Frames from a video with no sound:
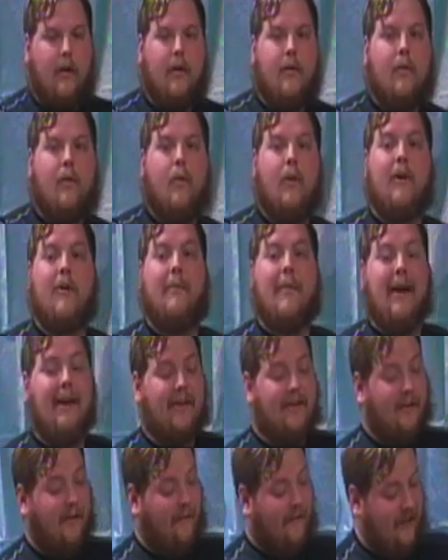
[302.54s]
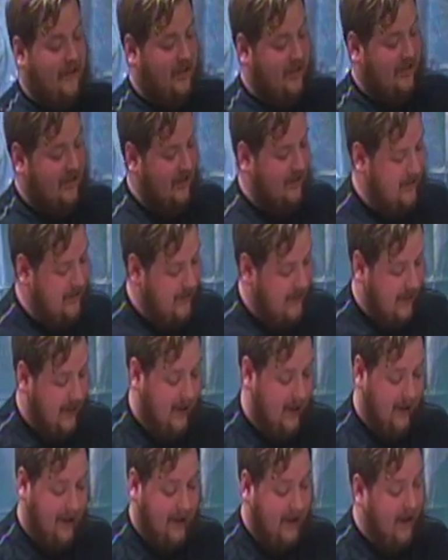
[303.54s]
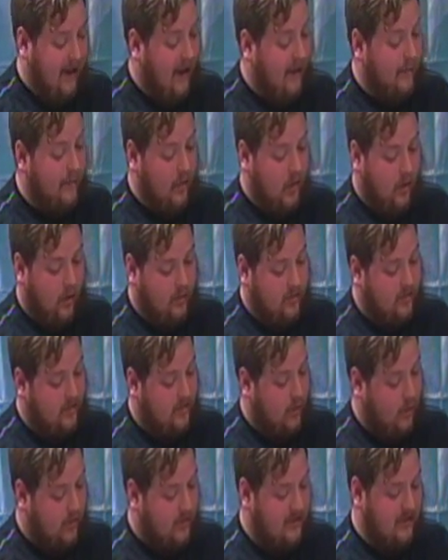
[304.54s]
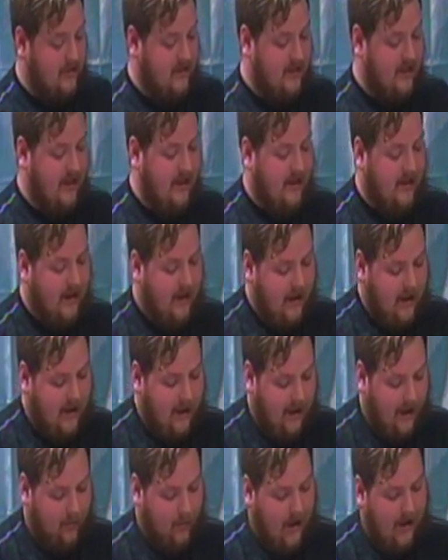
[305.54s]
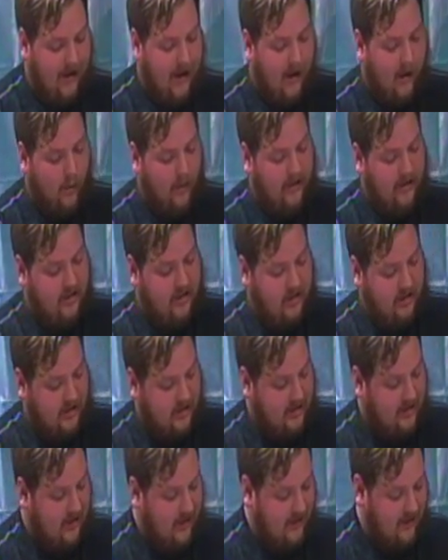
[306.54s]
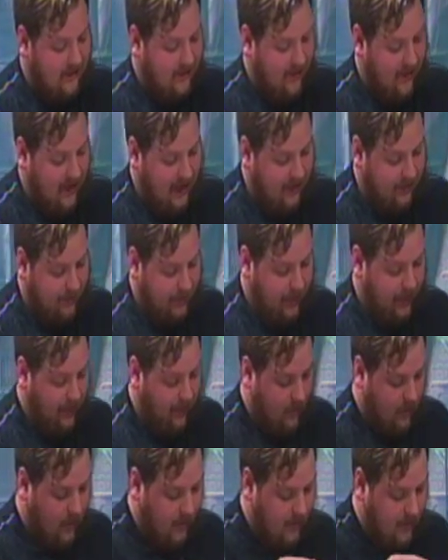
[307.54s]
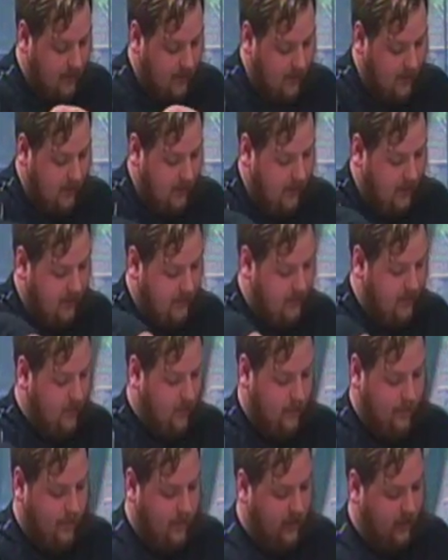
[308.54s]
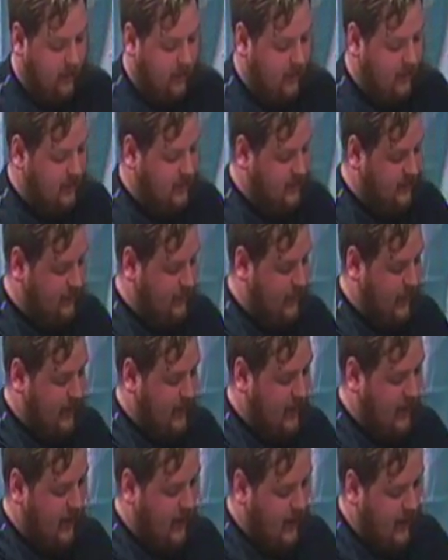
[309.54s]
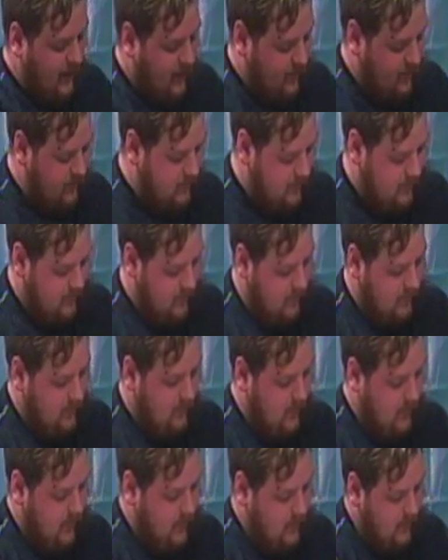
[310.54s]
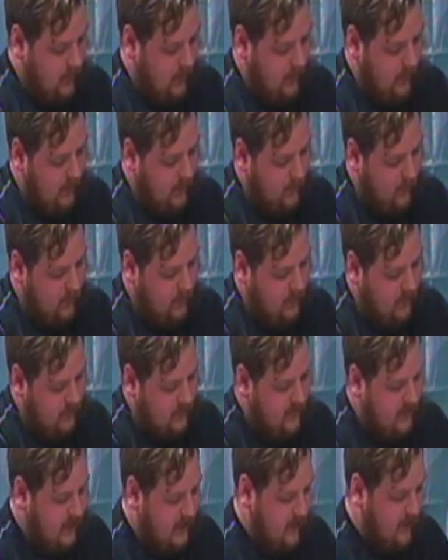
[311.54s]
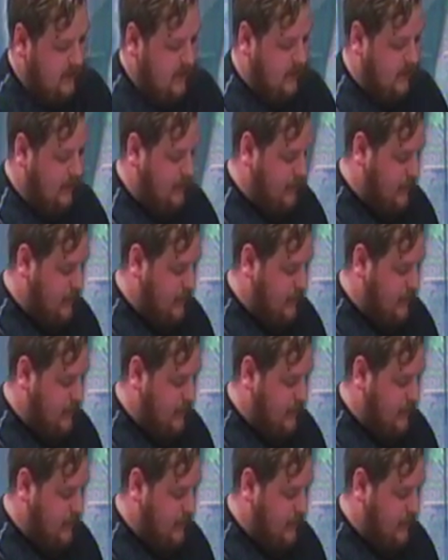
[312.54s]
Welcome back to Fishing Tips. And again, I'm your host, Colten Sneed. And right now, we just got the line put on. And so we're putting on some line now, and we're tying it up.